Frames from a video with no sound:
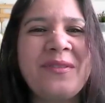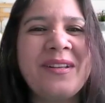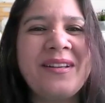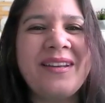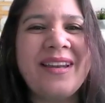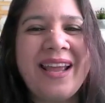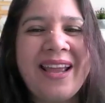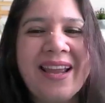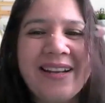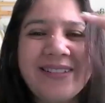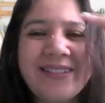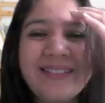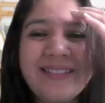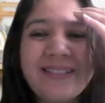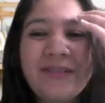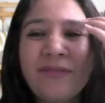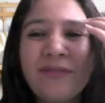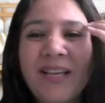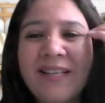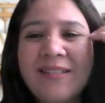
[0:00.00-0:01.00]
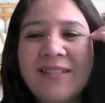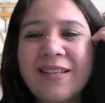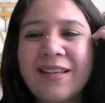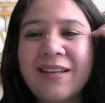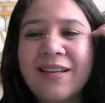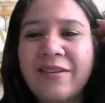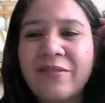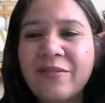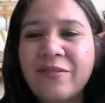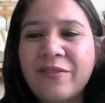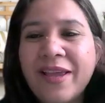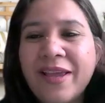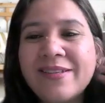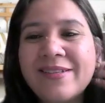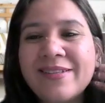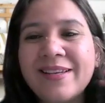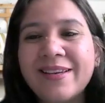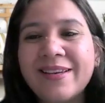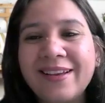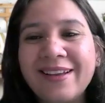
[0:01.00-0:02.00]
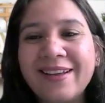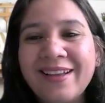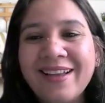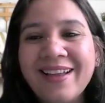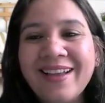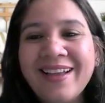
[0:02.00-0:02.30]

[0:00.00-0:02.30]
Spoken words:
the day, it just feels that I've wasted.